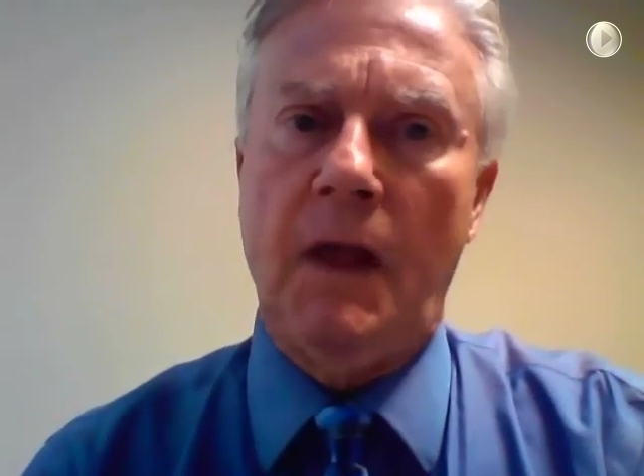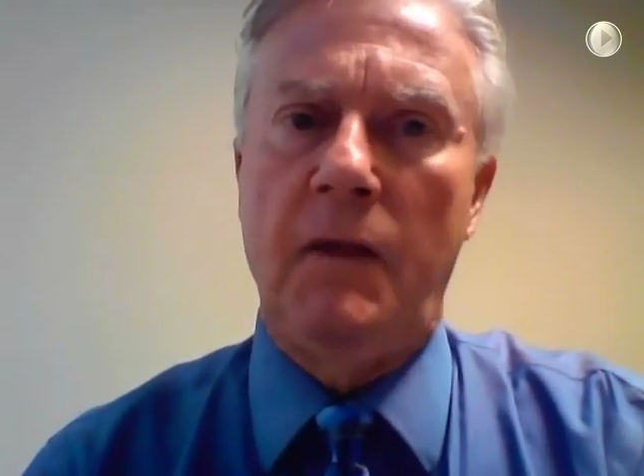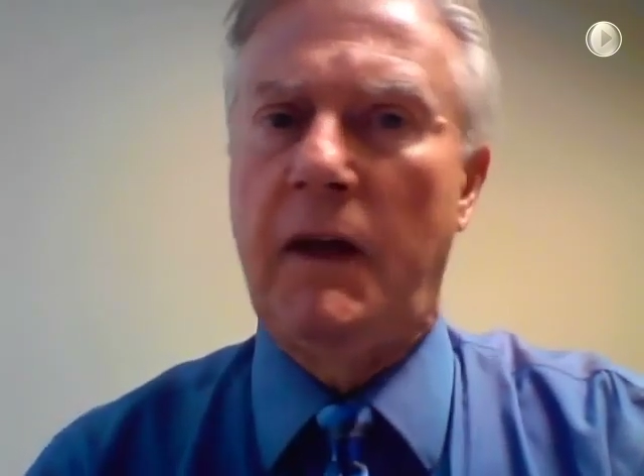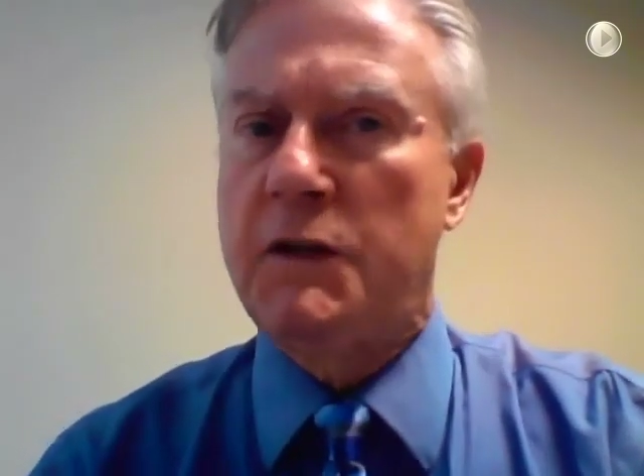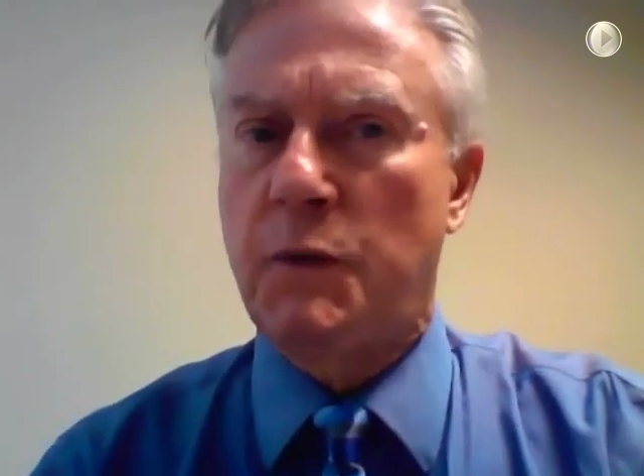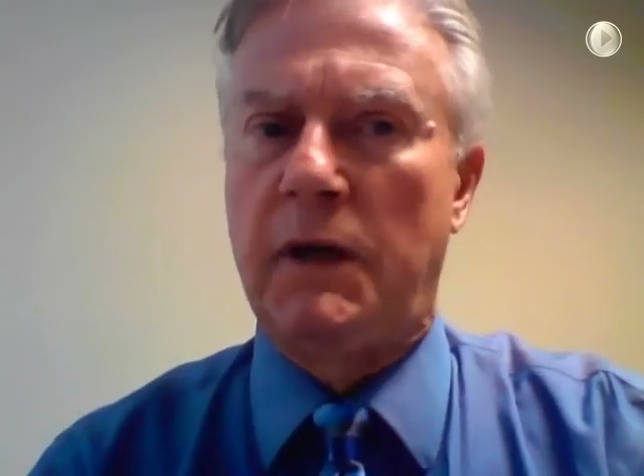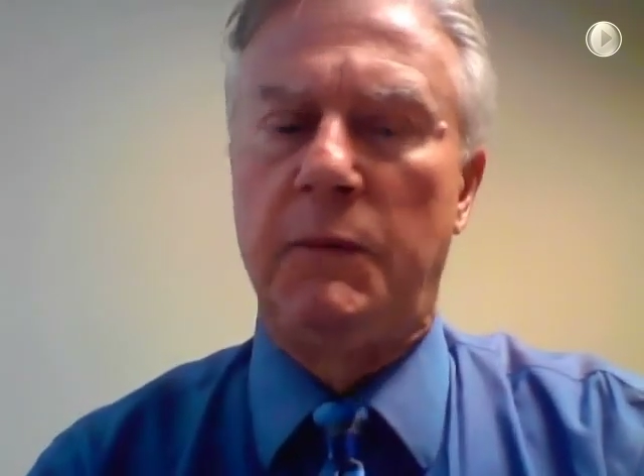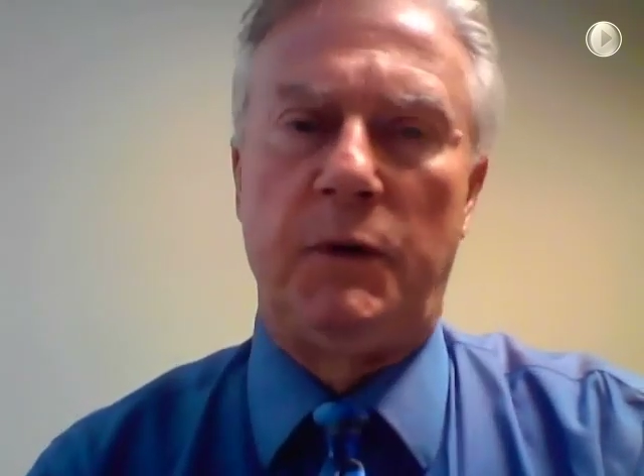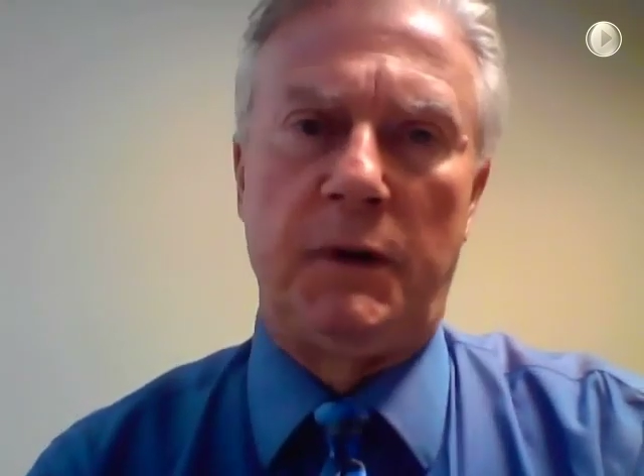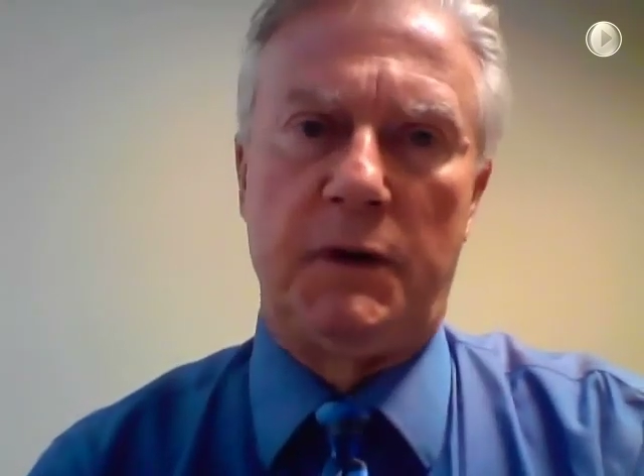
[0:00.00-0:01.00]
That's what I'm
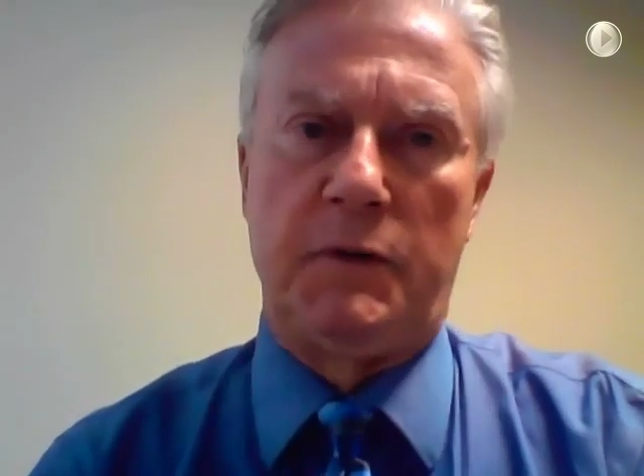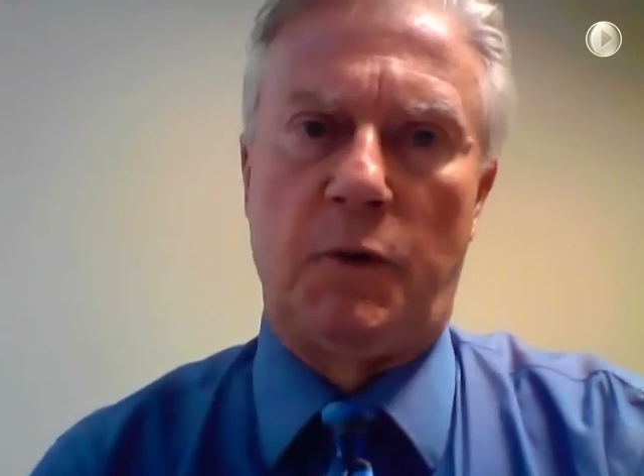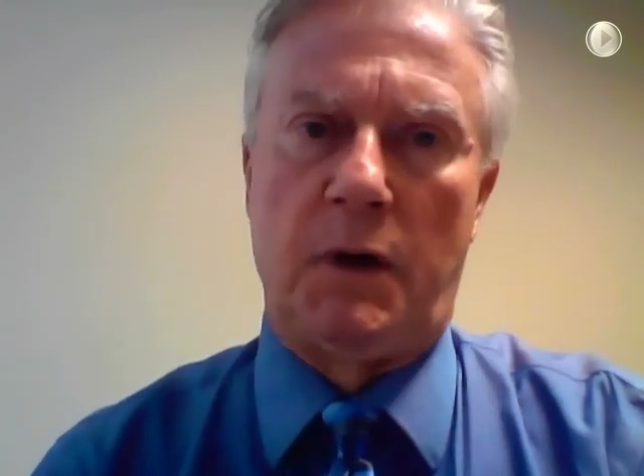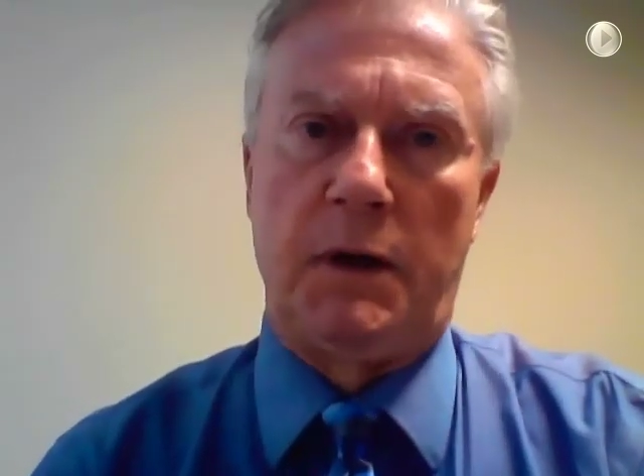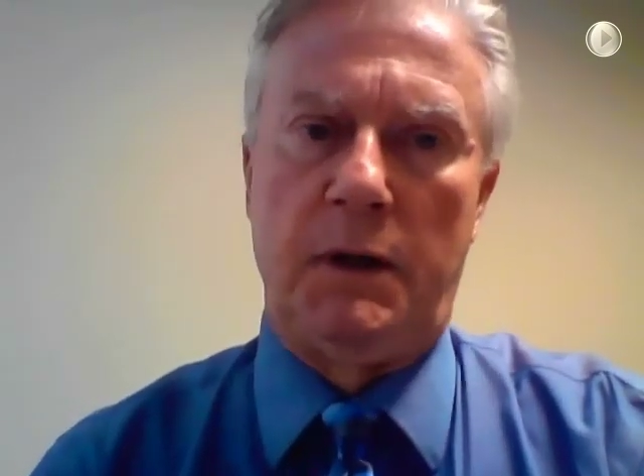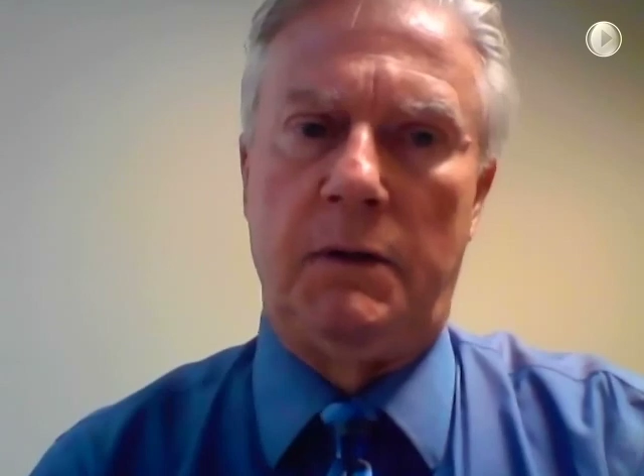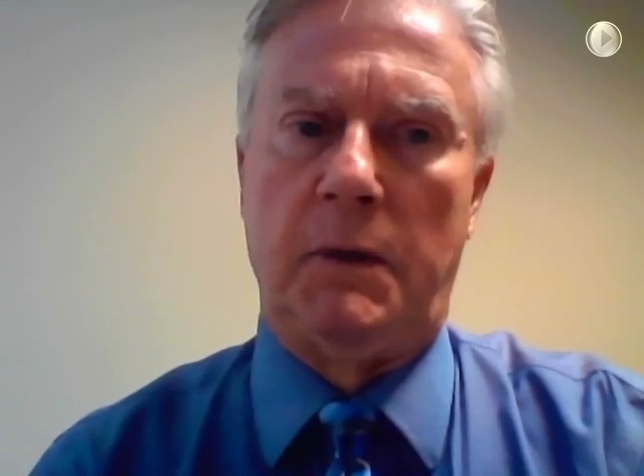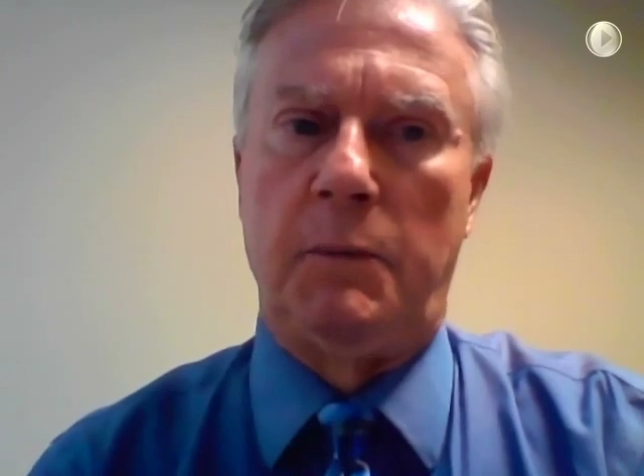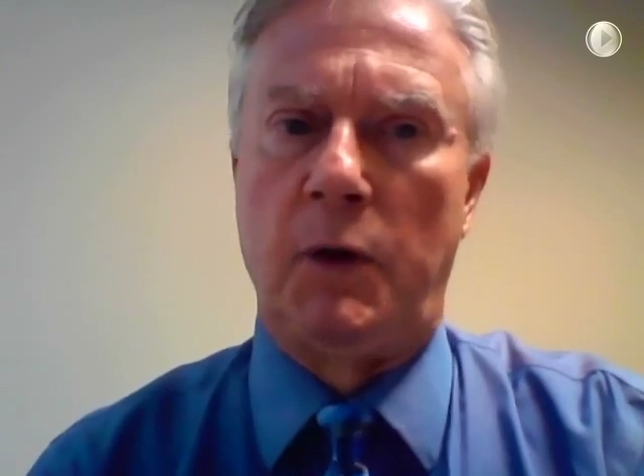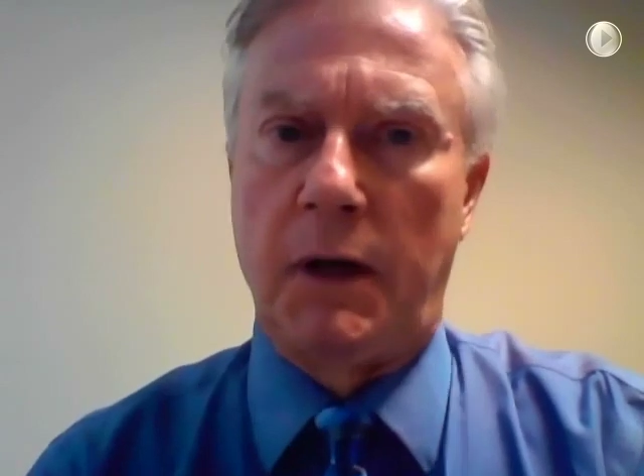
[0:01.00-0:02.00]
doing this for. You know,
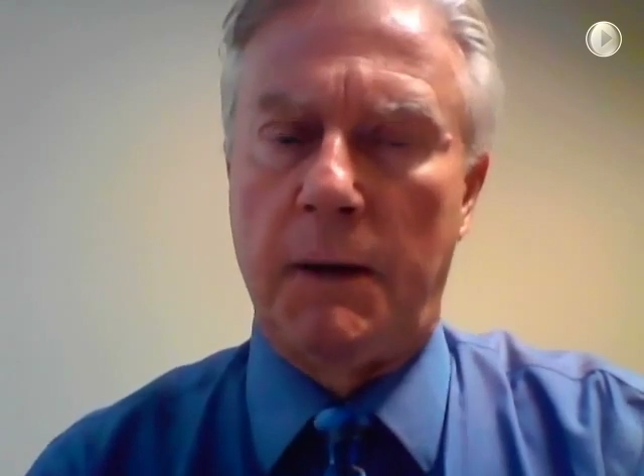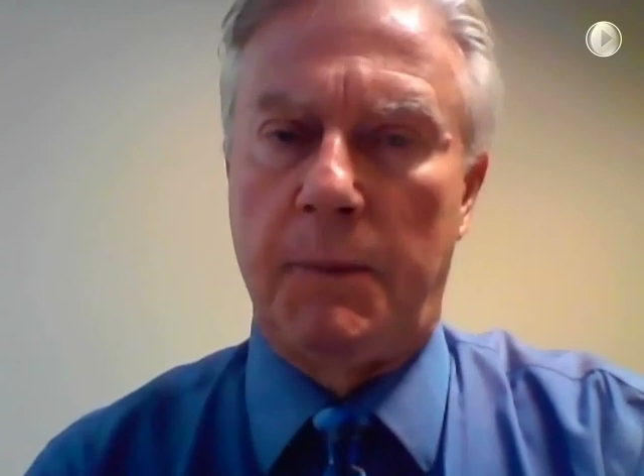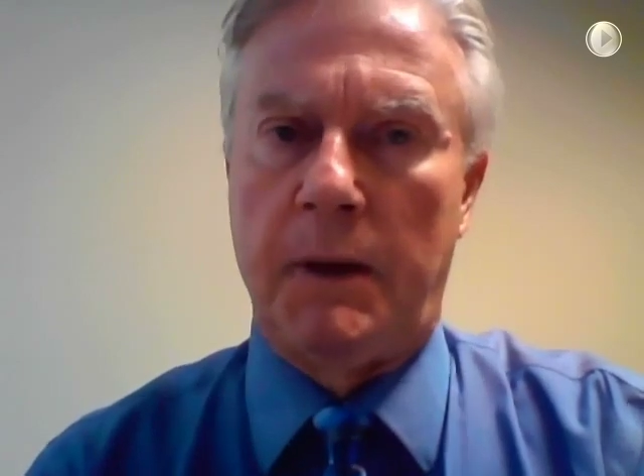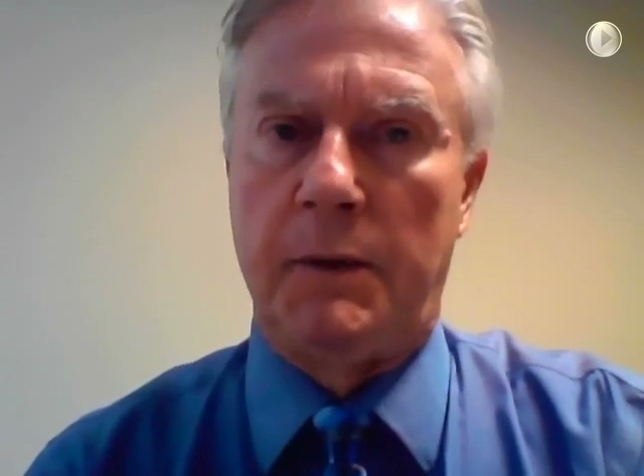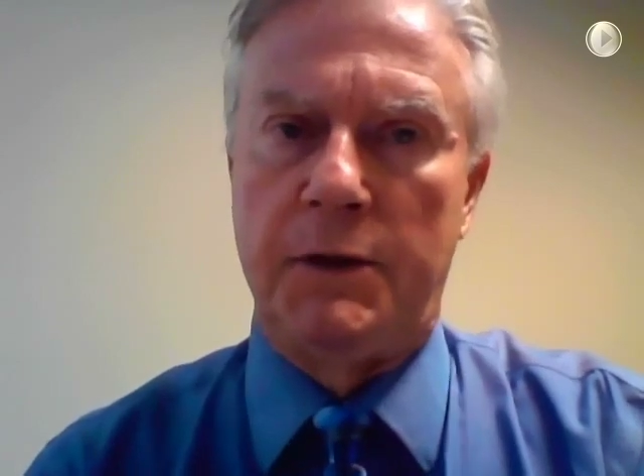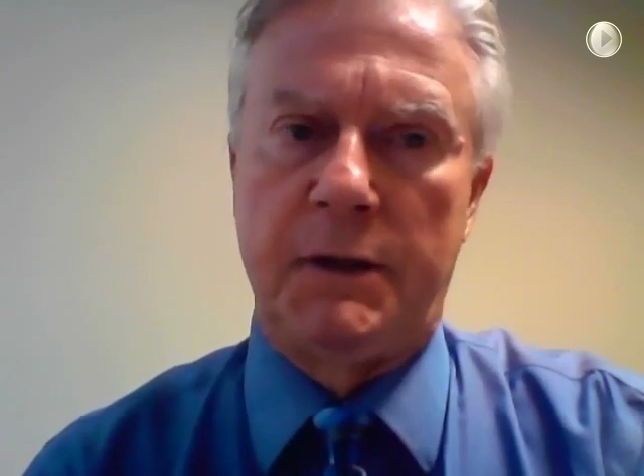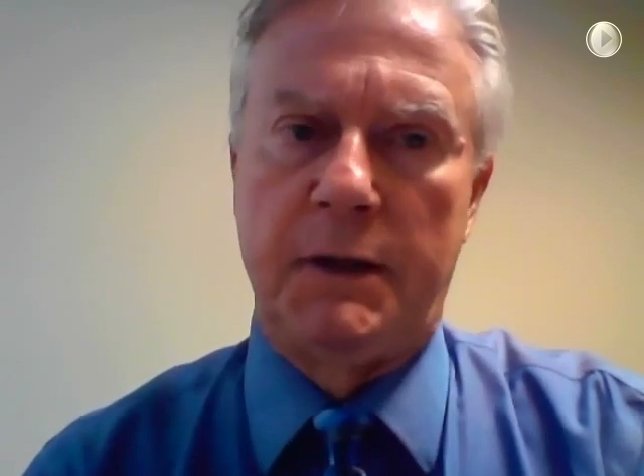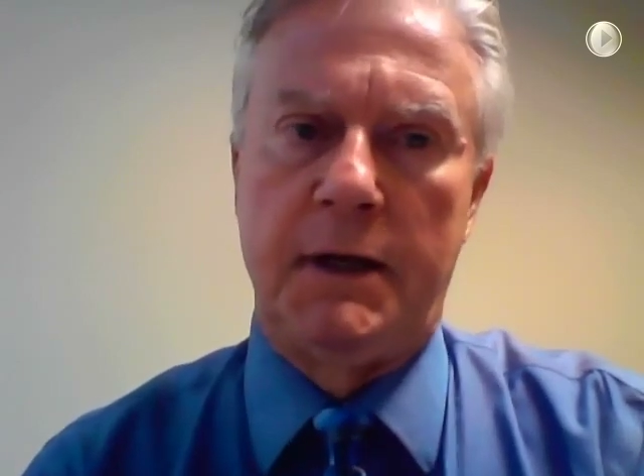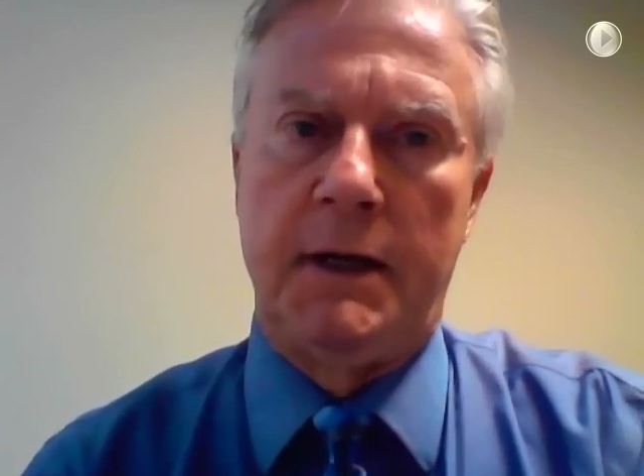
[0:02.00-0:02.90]
my book got published.